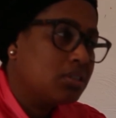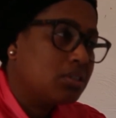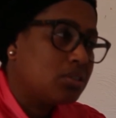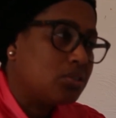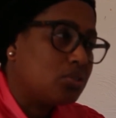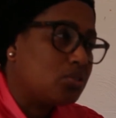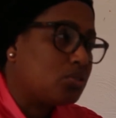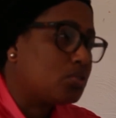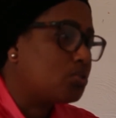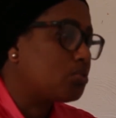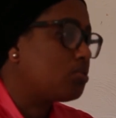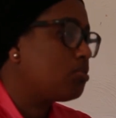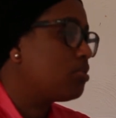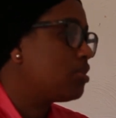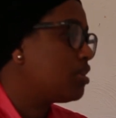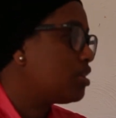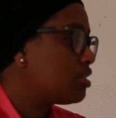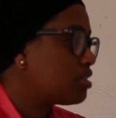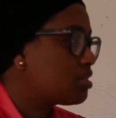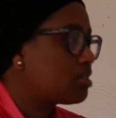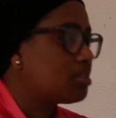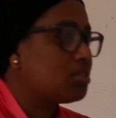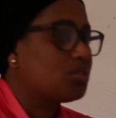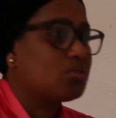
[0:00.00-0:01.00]
You shouldn't
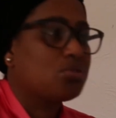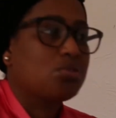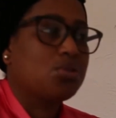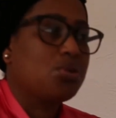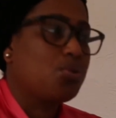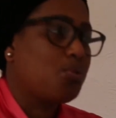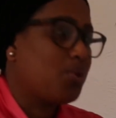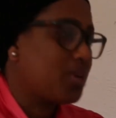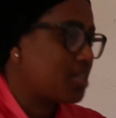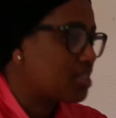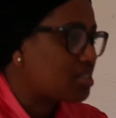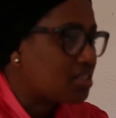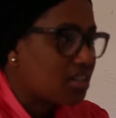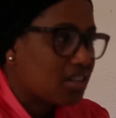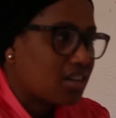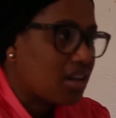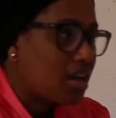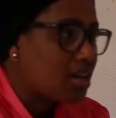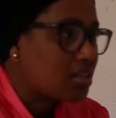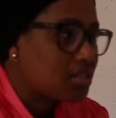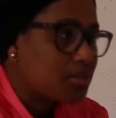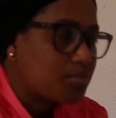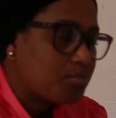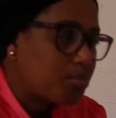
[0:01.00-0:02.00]
listen to the
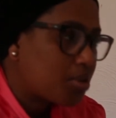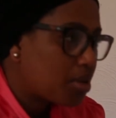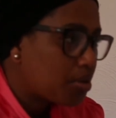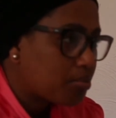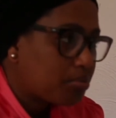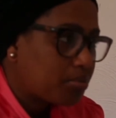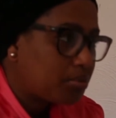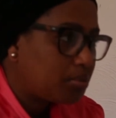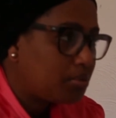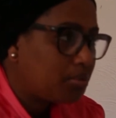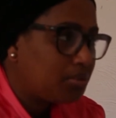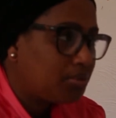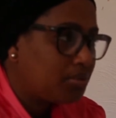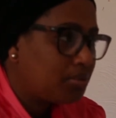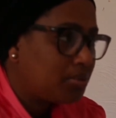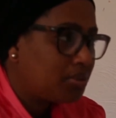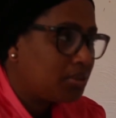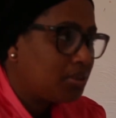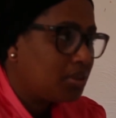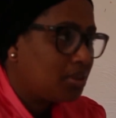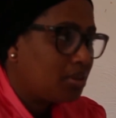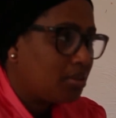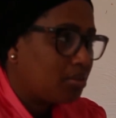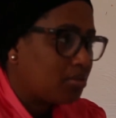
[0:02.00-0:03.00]
westernized people.
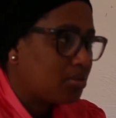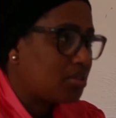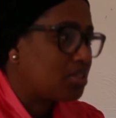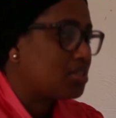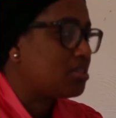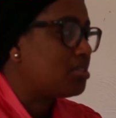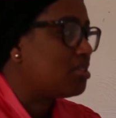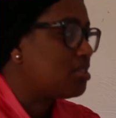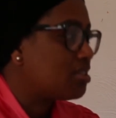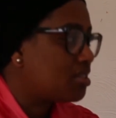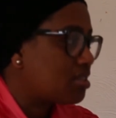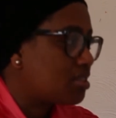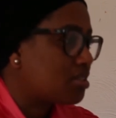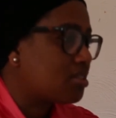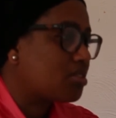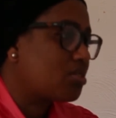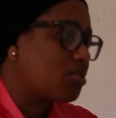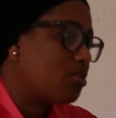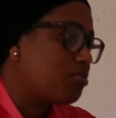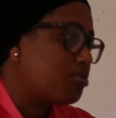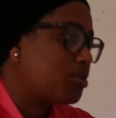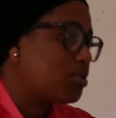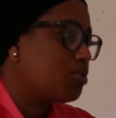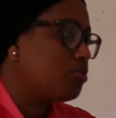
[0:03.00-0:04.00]
This is
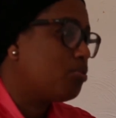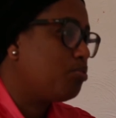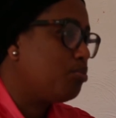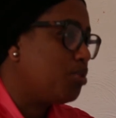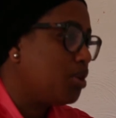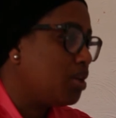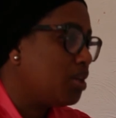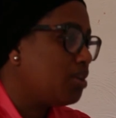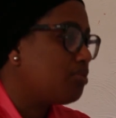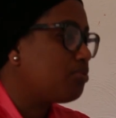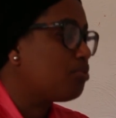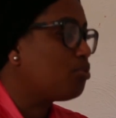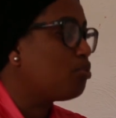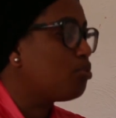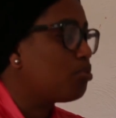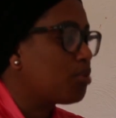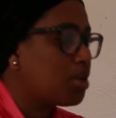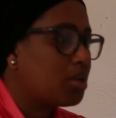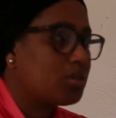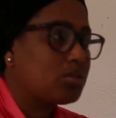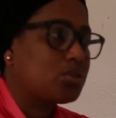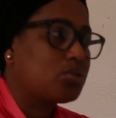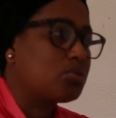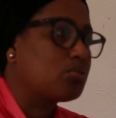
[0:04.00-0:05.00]
something we believe
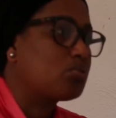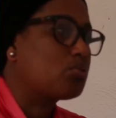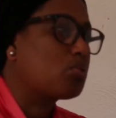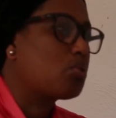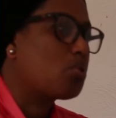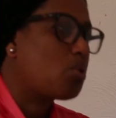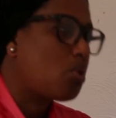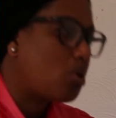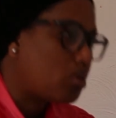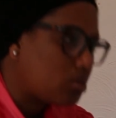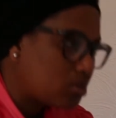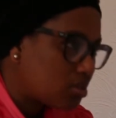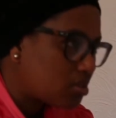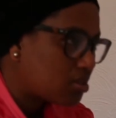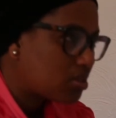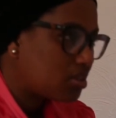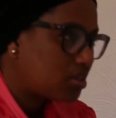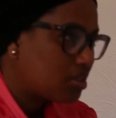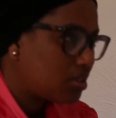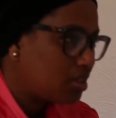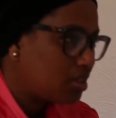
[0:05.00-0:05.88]
women should cut.